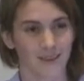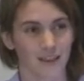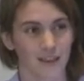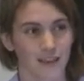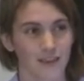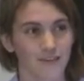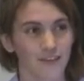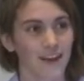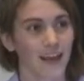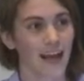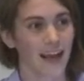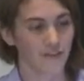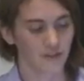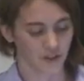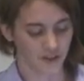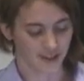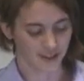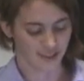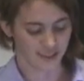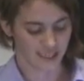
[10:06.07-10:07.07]
Even
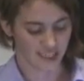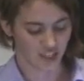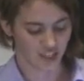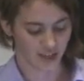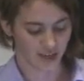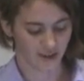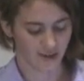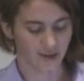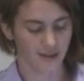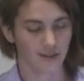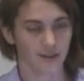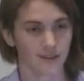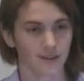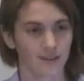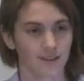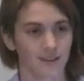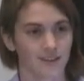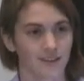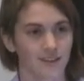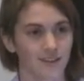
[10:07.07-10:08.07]
after this teach-in,
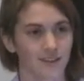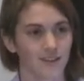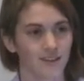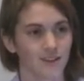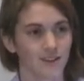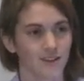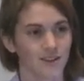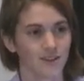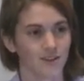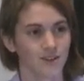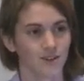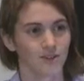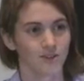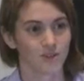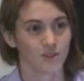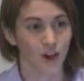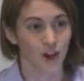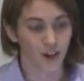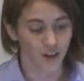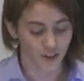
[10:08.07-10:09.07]

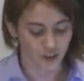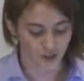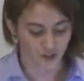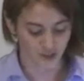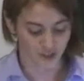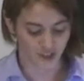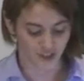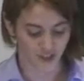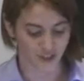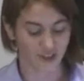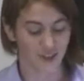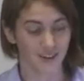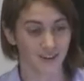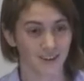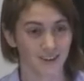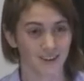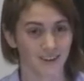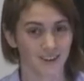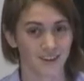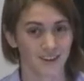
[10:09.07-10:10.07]
talk to each other.
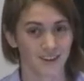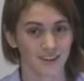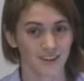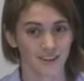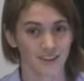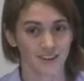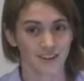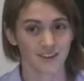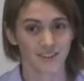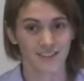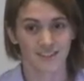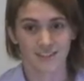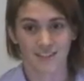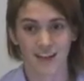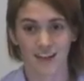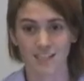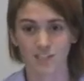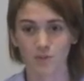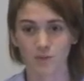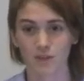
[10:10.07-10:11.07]

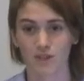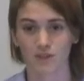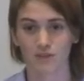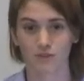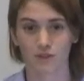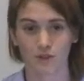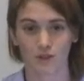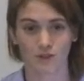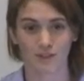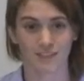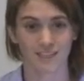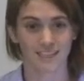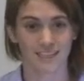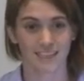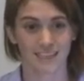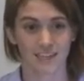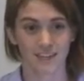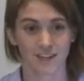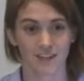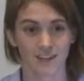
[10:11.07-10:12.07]
Discuss what you've learned
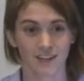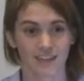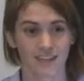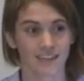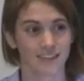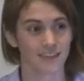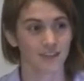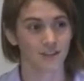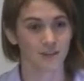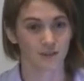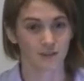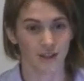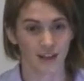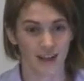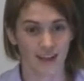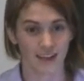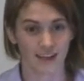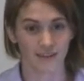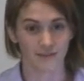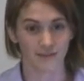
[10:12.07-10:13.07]
here and in your
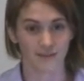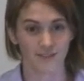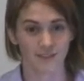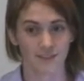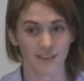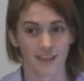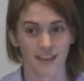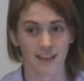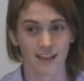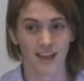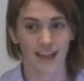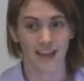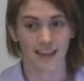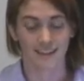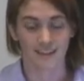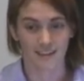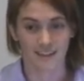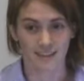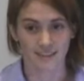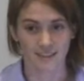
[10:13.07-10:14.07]
lives,
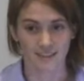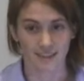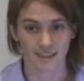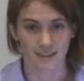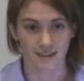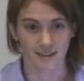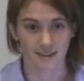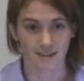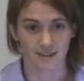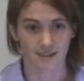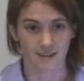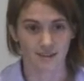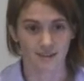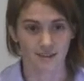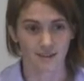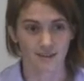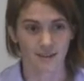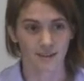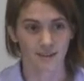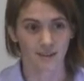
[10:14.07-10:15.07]
and listen.
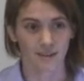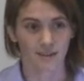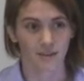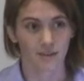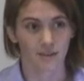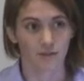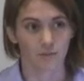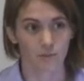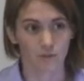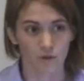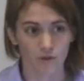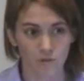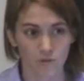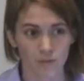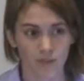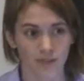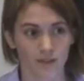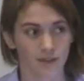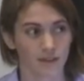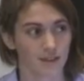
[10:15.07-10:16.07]
The
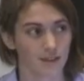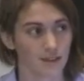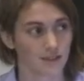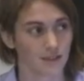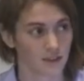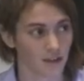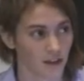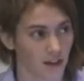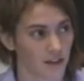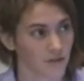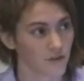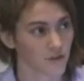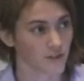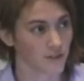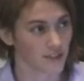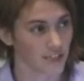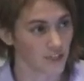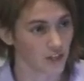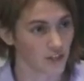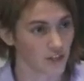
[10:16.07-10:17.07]
movement is a
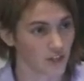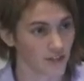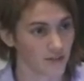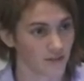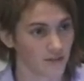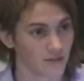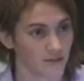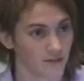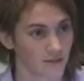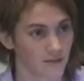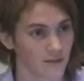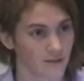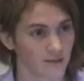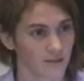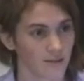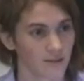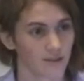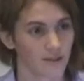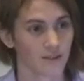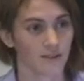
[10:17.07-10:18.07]
conversation.
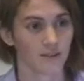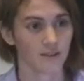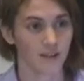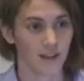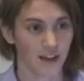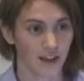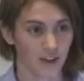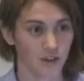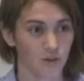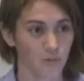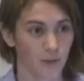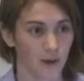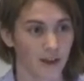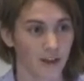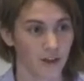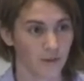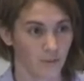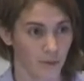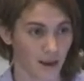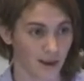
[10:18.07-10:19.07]

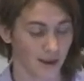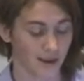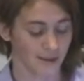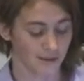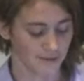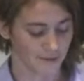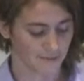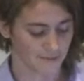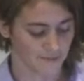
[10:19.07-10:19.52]
Occupy your mind.